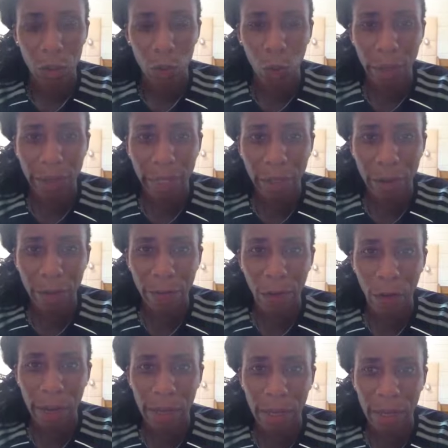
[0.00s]

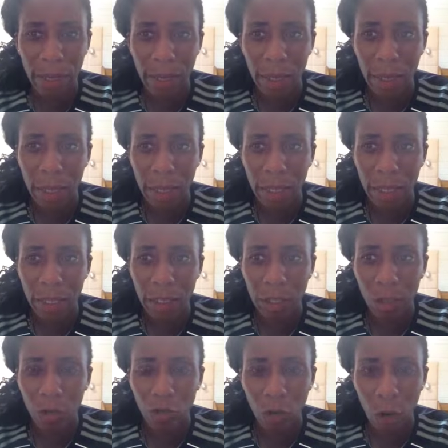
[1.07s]
identify
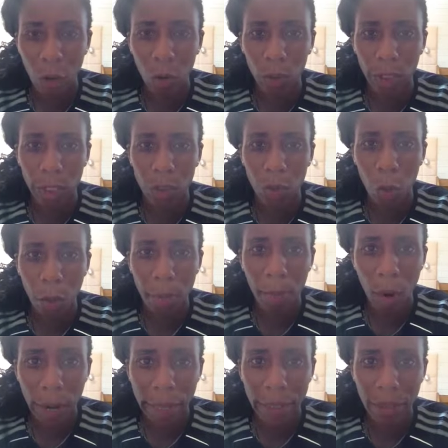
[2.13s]
the role that your
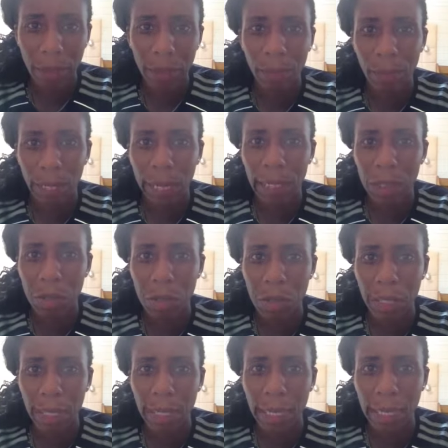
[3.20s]
mind
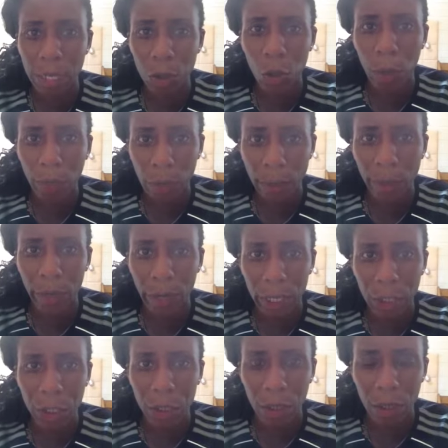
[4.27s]
plays in your
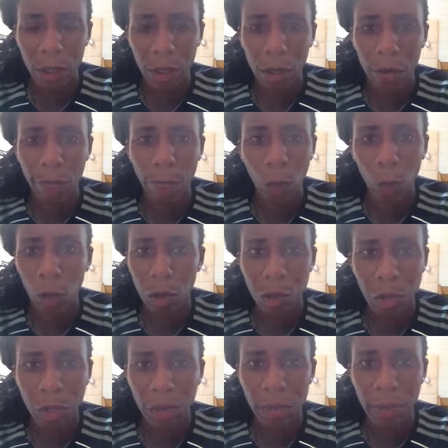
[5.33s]
preparation for what's
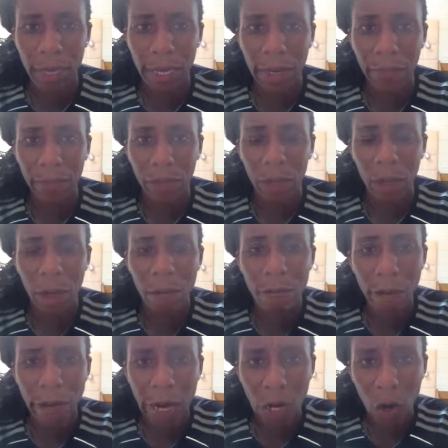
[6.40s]
going to be a
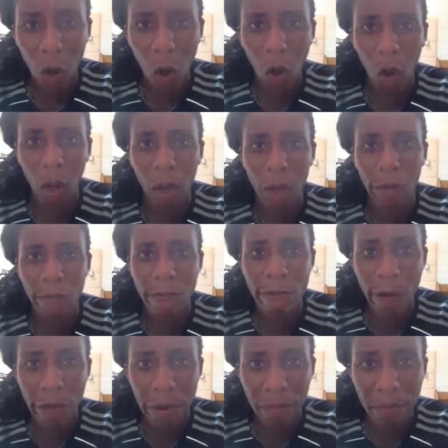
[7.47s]
very long,
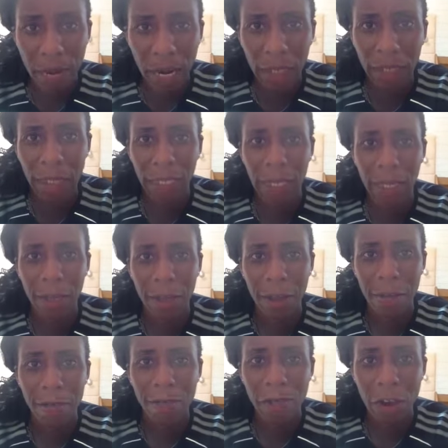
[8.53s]
very bloody,
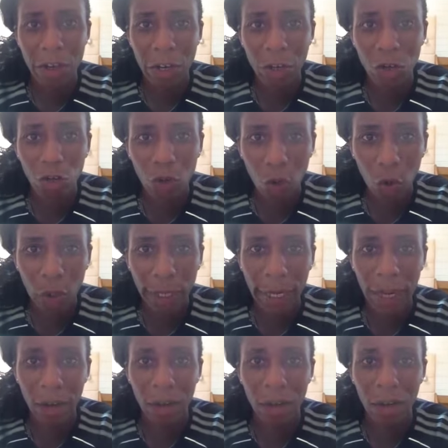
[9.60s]
very drawn
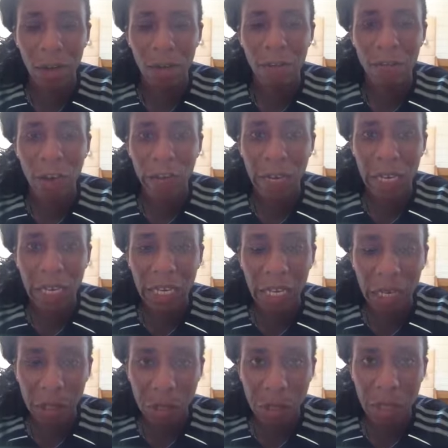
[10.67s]
out, very
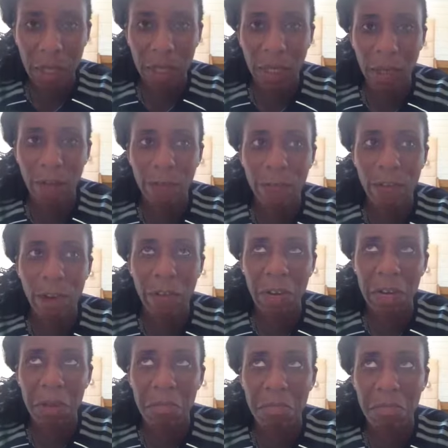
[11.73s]
gutsy,
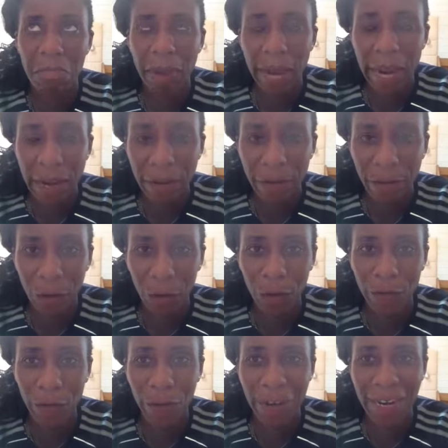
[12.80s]
very painful,
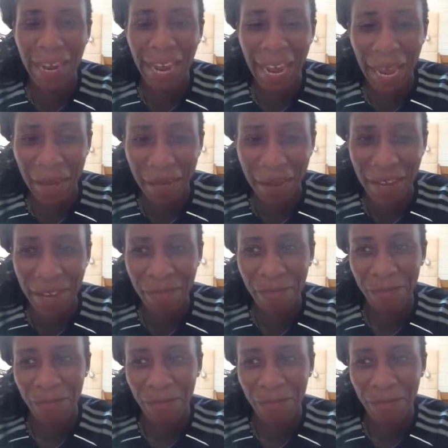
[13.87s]
very happy,